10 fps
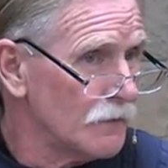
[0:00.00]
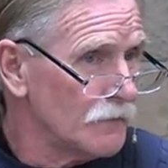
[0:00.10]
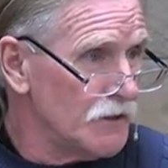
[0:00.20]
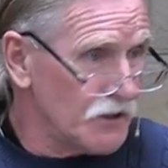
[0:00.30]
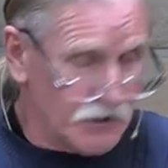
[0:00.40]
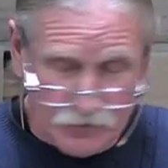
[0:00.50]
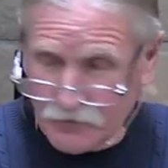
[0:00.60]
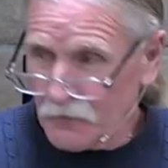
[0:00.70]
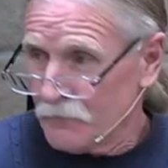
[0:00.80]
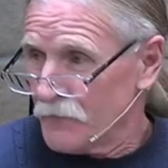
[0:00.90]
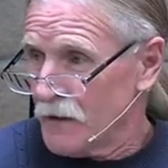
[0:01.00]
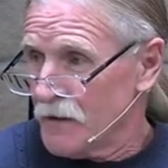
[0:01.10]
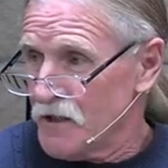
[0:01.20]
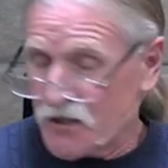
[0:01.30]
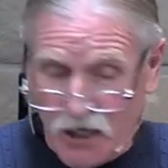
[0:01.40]
He killed him.
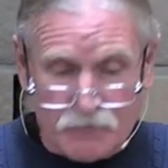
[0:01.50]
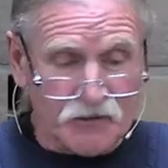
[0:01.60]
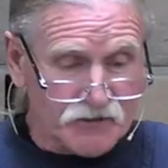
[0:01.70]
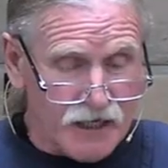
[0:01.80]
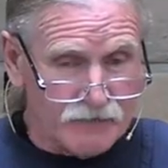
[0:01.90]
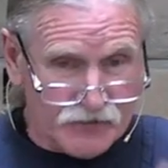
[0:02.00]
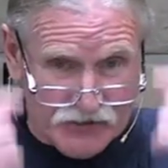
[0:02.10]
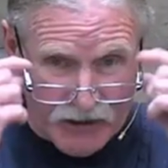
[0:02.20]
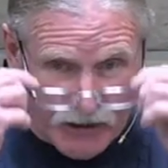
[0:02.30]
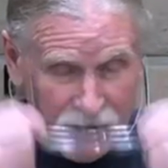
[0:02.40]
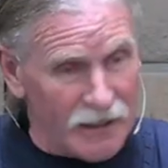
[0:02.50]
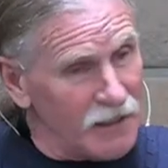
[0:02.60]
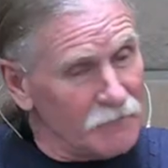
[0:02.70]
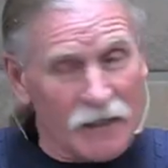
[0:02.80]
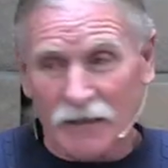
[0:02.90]
He came to David saying,
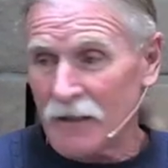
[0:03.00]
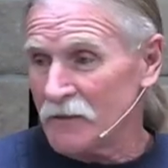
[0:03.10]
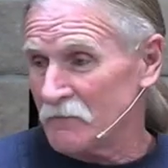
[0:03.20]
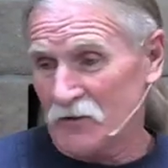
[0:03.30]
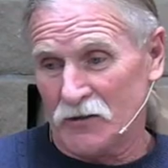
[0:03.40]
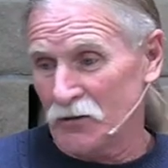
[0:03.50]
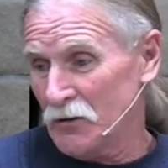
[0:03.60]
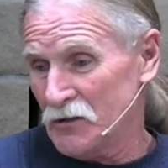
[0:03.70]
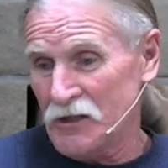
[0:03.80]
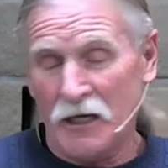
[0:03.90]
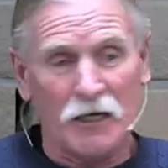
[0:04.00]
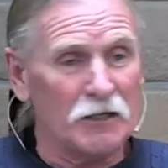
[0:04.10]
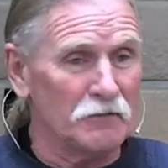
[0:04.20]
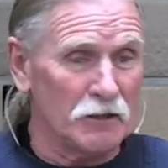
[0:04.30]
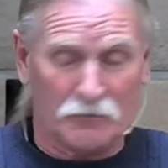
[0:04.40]
"Hey, man, I took his head
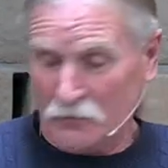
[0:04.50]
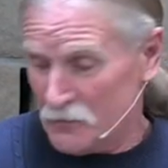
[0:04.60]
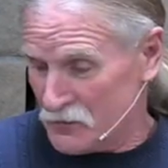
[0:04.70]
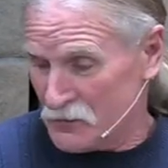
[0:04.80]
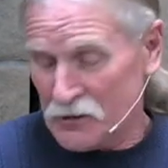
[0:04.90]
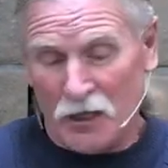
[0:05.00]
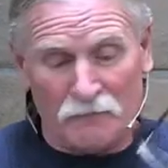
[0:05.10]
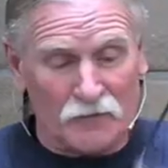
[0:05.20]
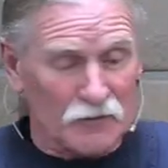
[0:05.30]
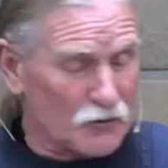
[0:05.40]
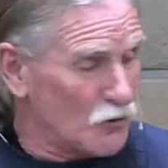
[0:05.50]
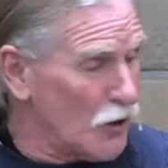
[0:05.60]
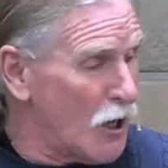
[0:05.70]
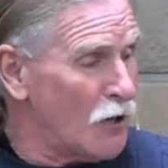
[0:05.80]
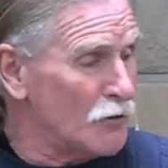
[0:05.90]
and I took his stuff and his
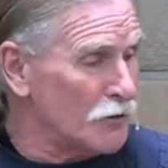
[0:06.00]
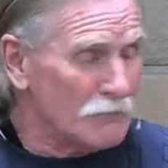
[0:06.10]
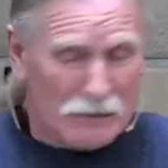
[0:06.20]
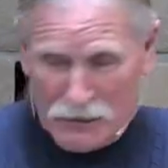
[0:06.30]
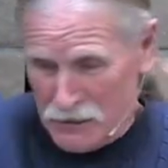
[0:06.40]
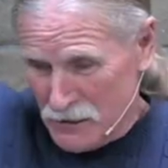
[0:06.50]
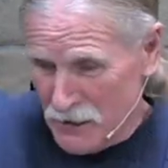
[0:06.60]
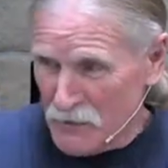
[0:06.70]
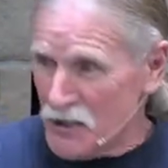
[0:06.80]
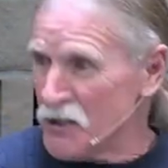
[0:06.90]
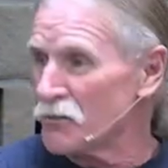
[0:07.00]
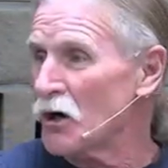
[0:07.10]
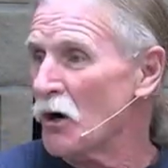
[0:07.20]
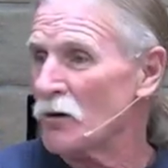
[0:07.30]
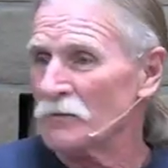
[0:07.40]
crown and I'm a
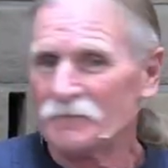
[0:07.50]
hero."